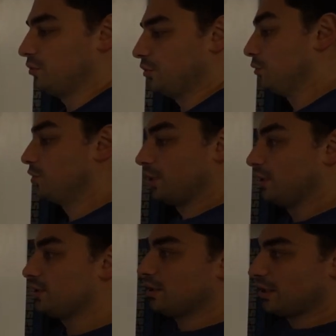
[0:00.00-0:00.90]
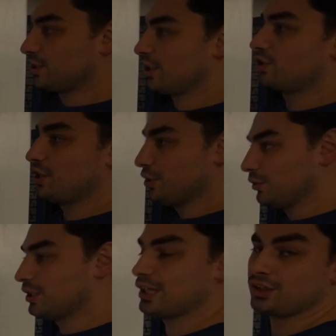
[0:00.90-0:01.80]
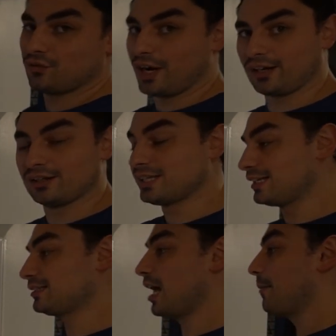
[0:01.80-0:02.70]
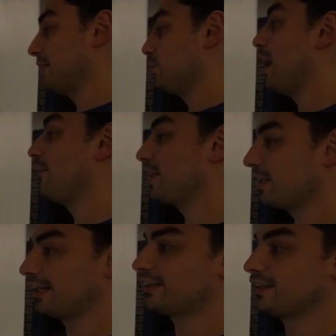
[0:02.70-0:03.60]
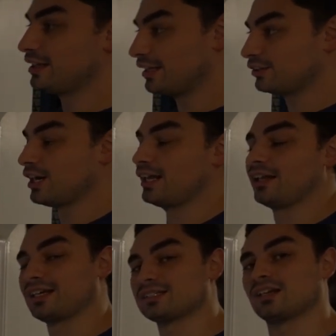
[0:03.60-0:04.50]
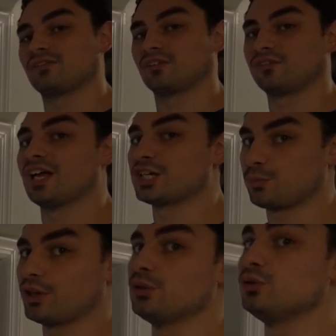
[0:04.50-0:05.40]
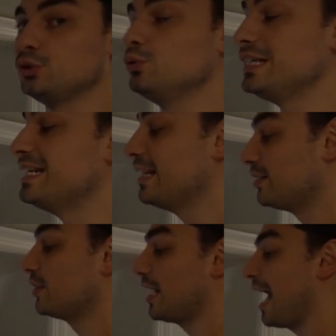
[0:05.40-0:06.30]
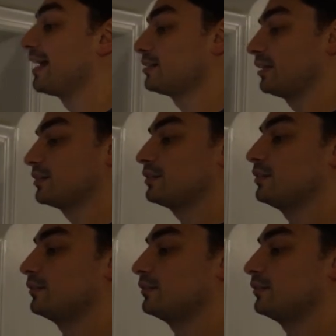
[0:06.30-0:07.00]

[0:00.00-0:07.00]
you could essentially use this as your regular desktop. I do have it connected to the internet. Like I said, for Flashpoint, you do need internet access.